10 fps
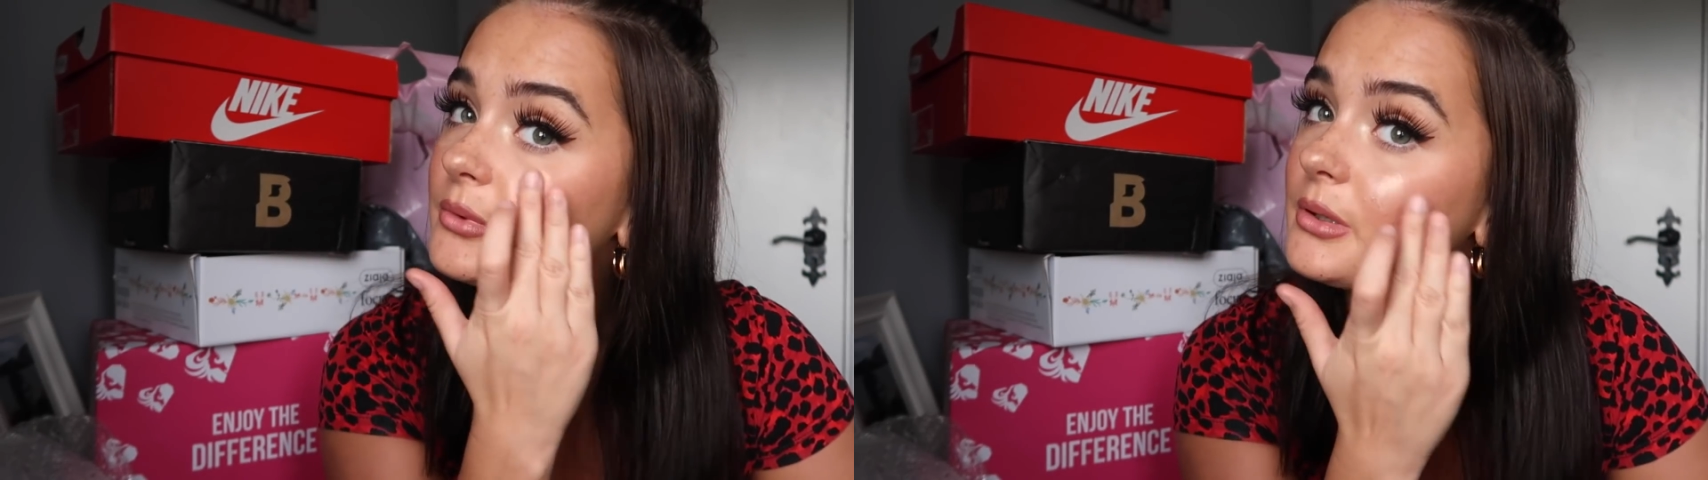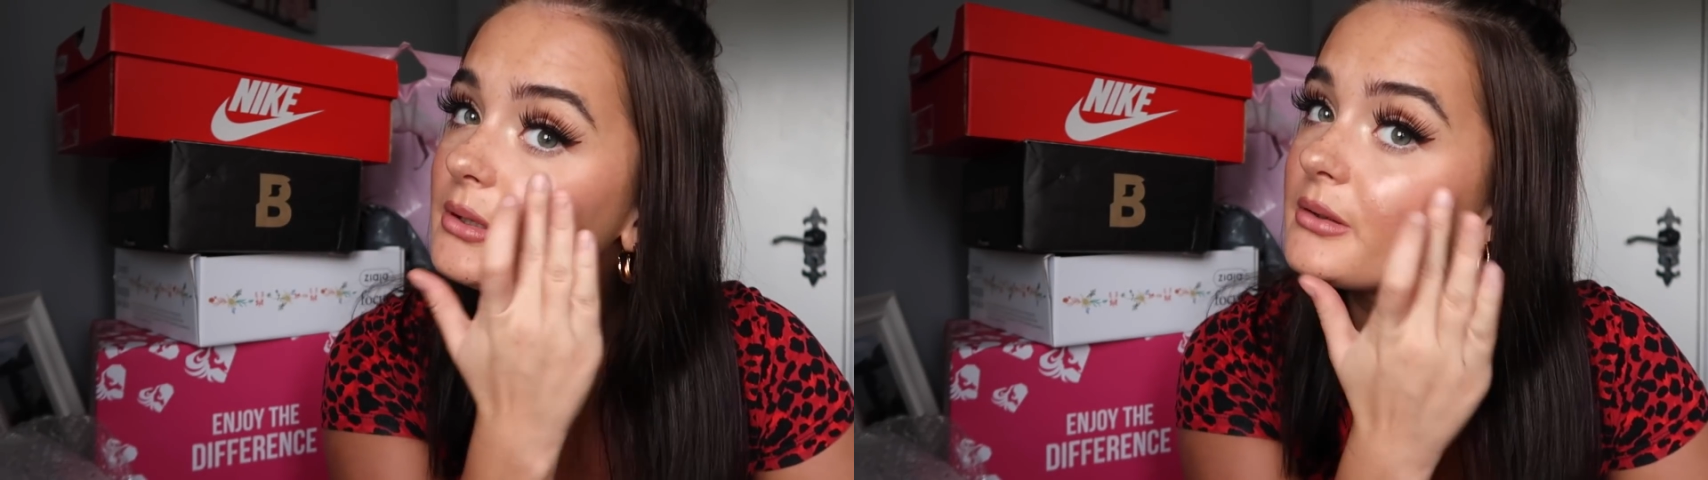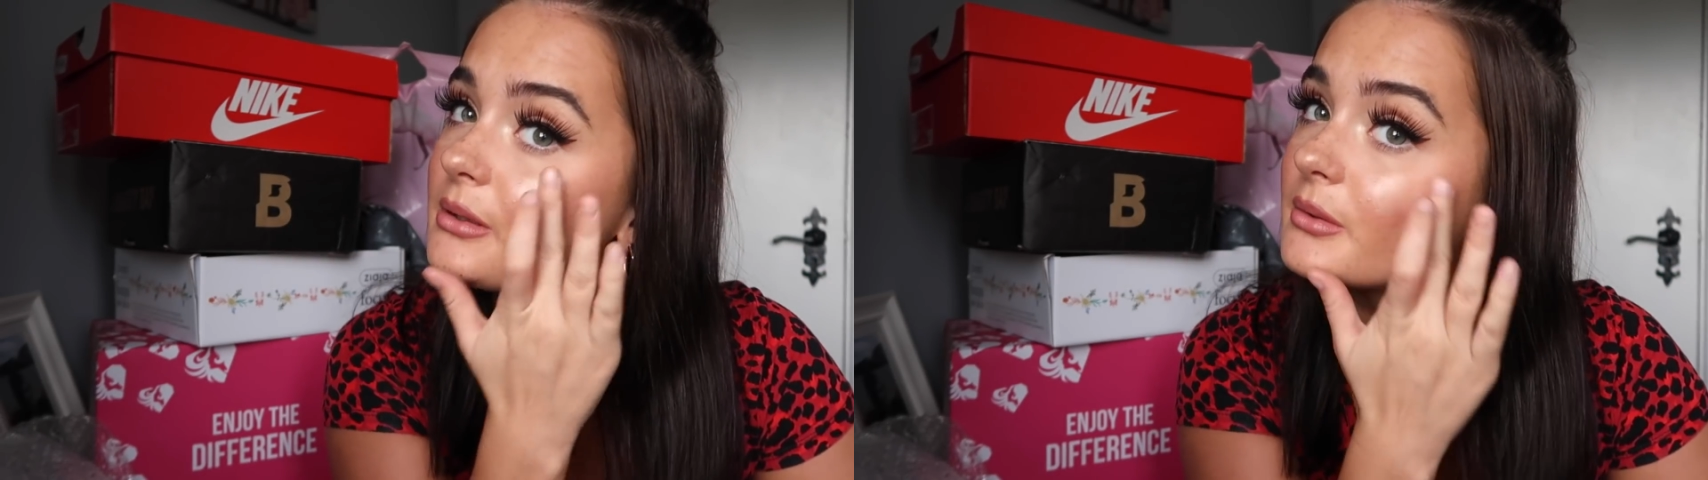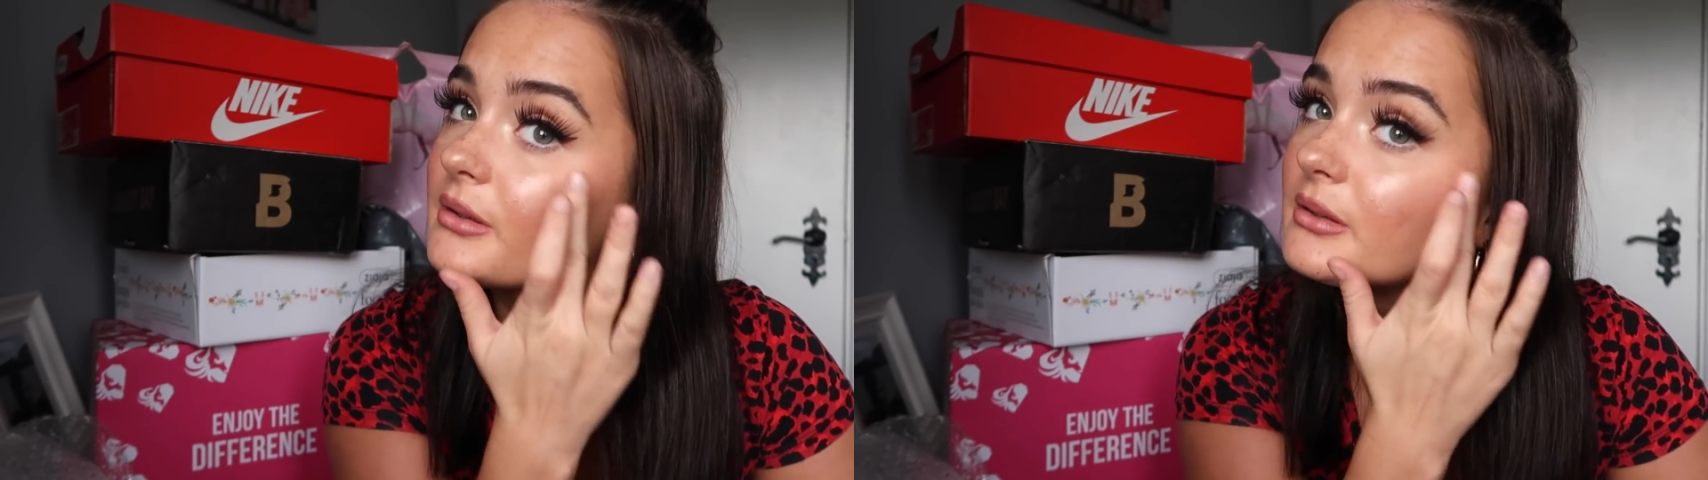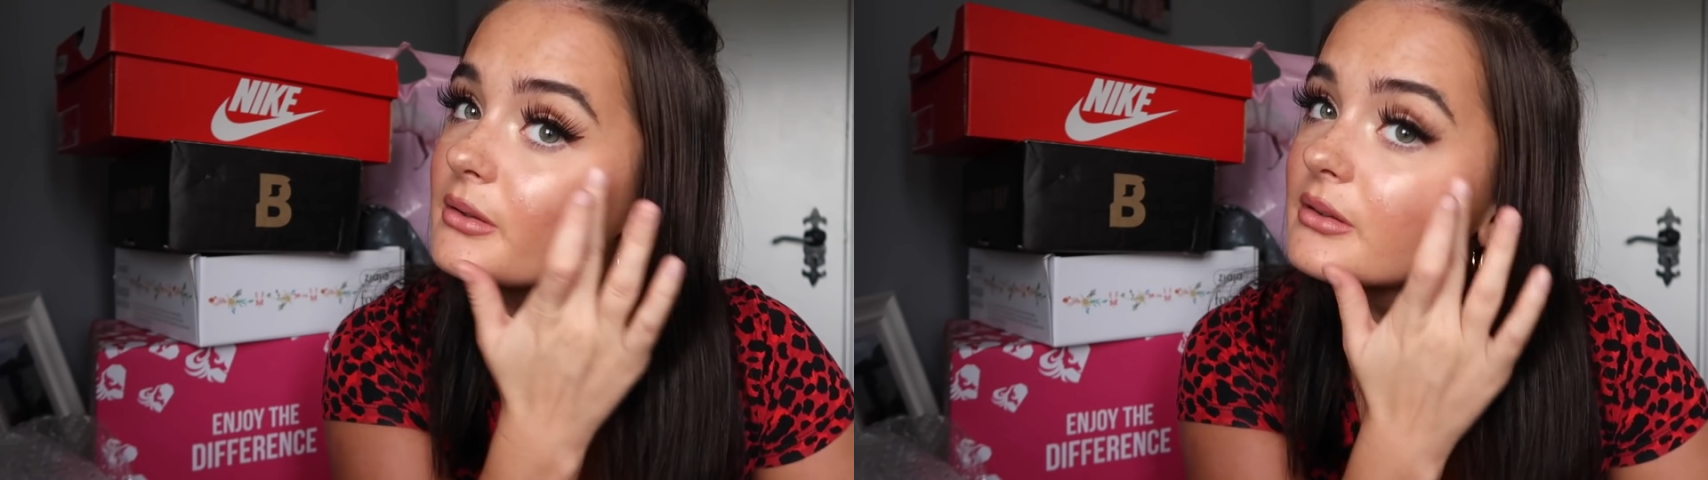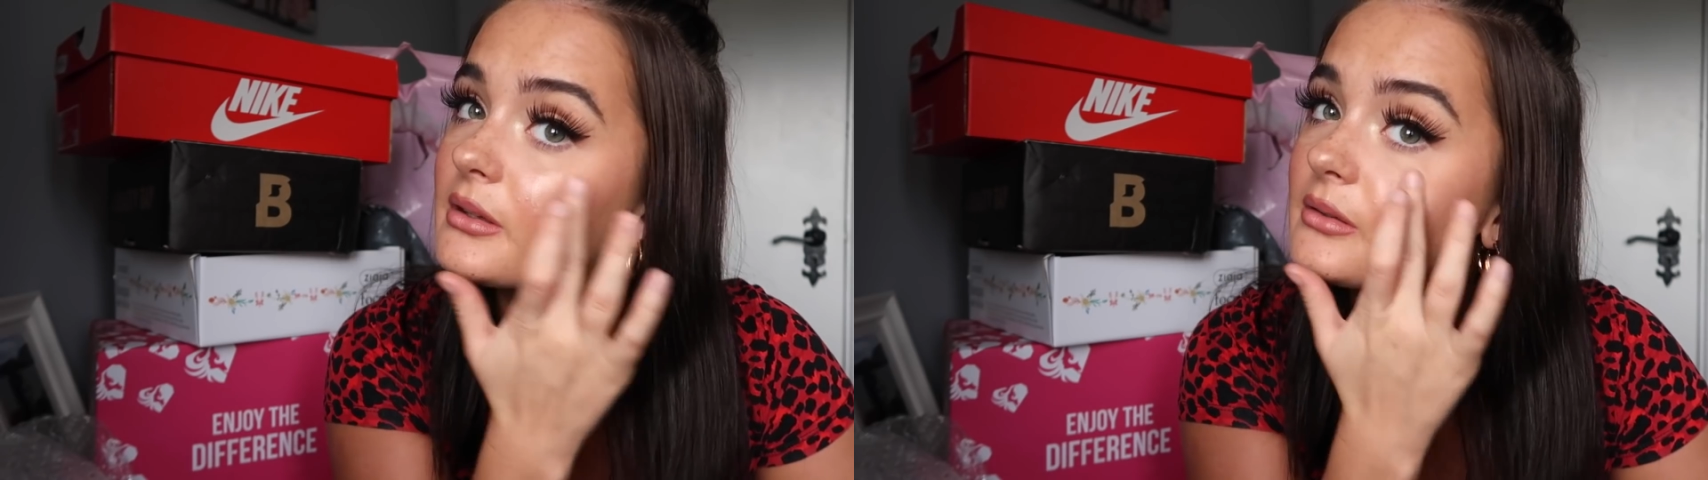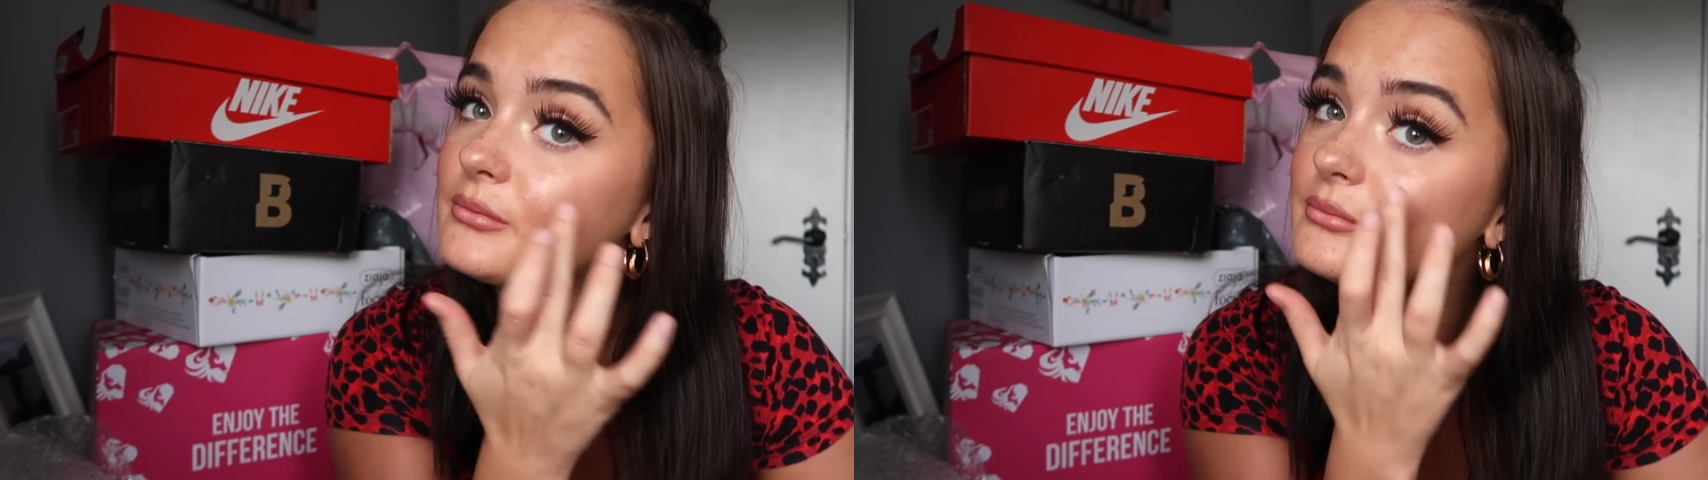Let's see what this looks like.